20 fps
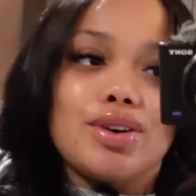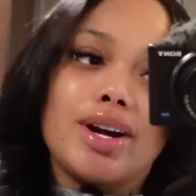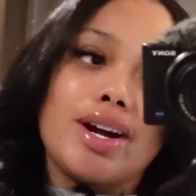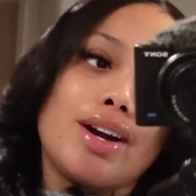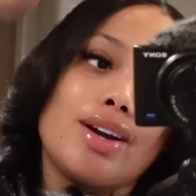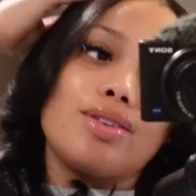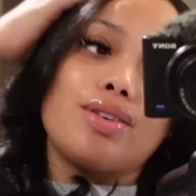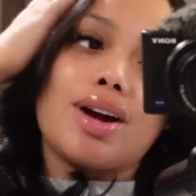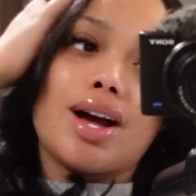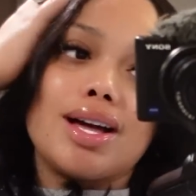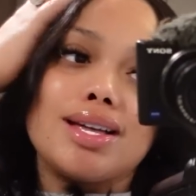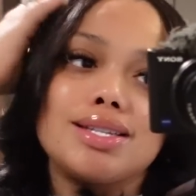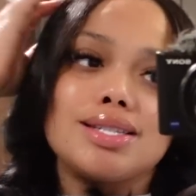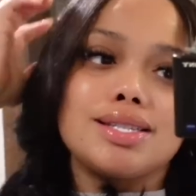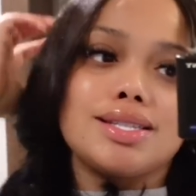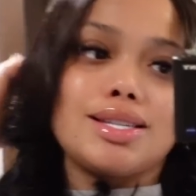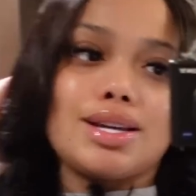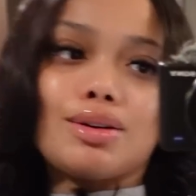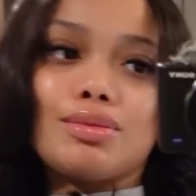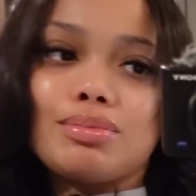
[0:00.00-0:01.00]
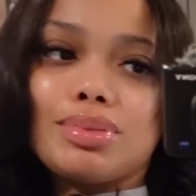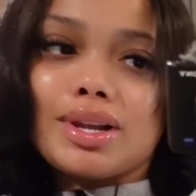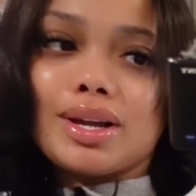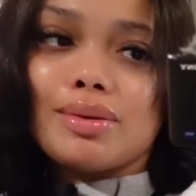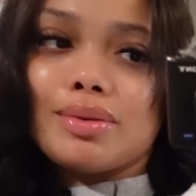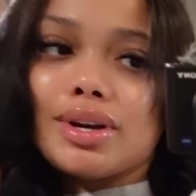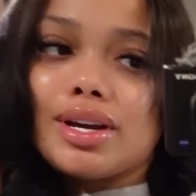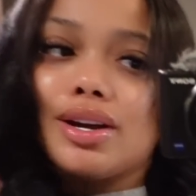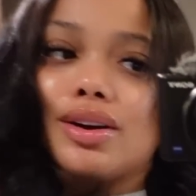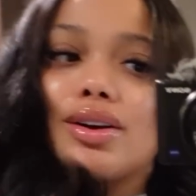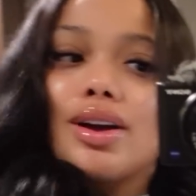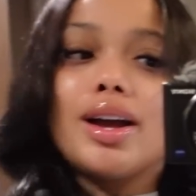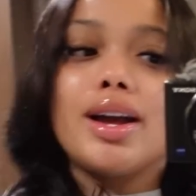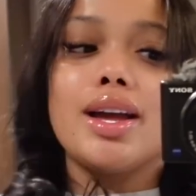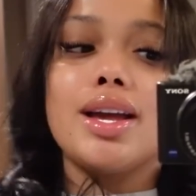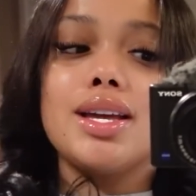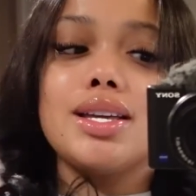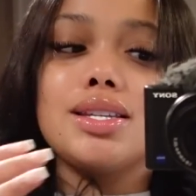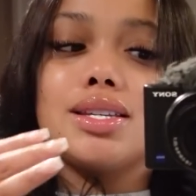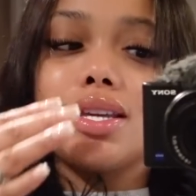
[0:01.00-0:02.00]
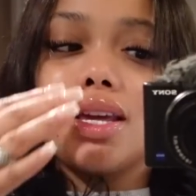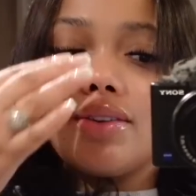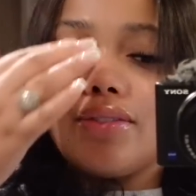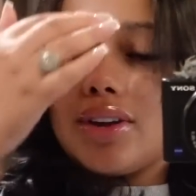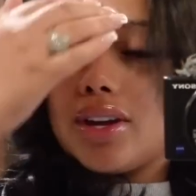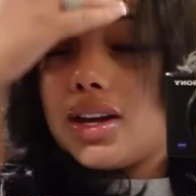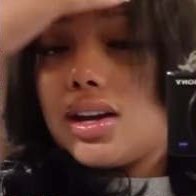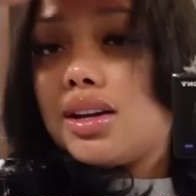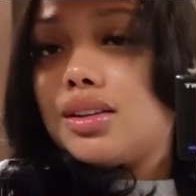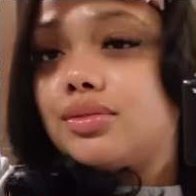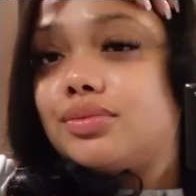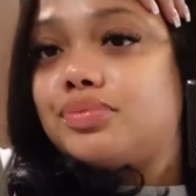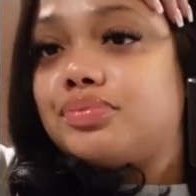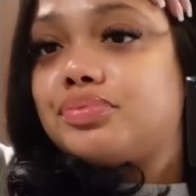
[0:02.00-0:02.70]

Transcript: hair, you guys. Don't play with it, okay? It's giving